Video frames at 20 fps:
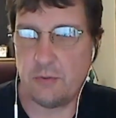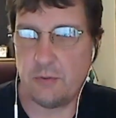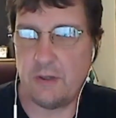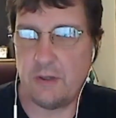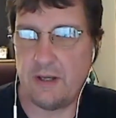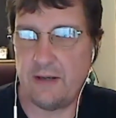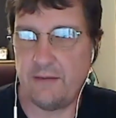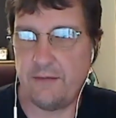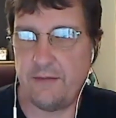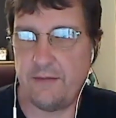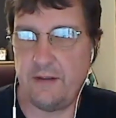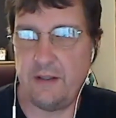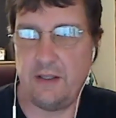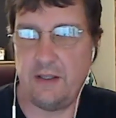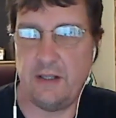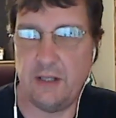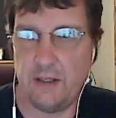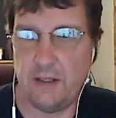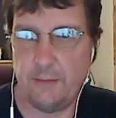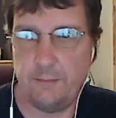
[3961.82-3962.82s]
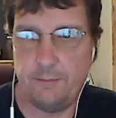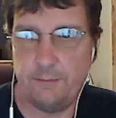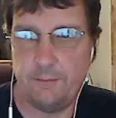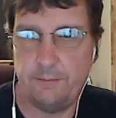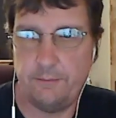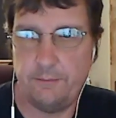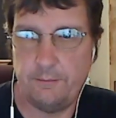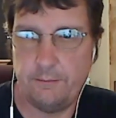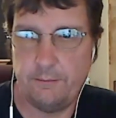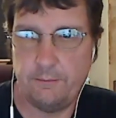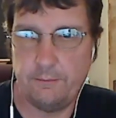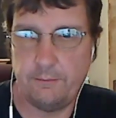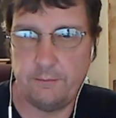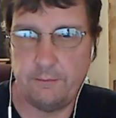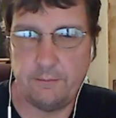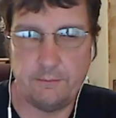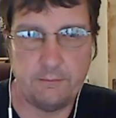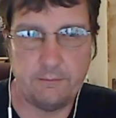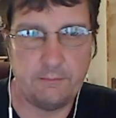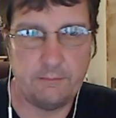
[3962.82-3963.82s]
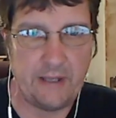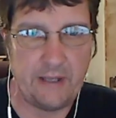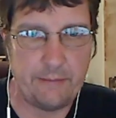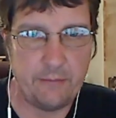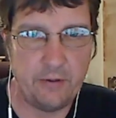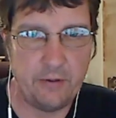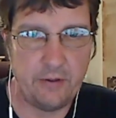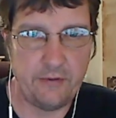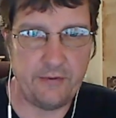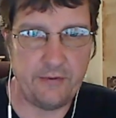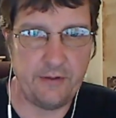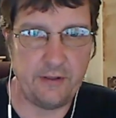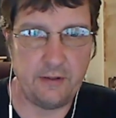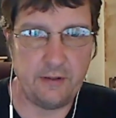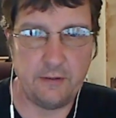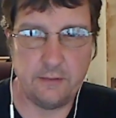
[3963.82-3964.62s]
have the amulet thing?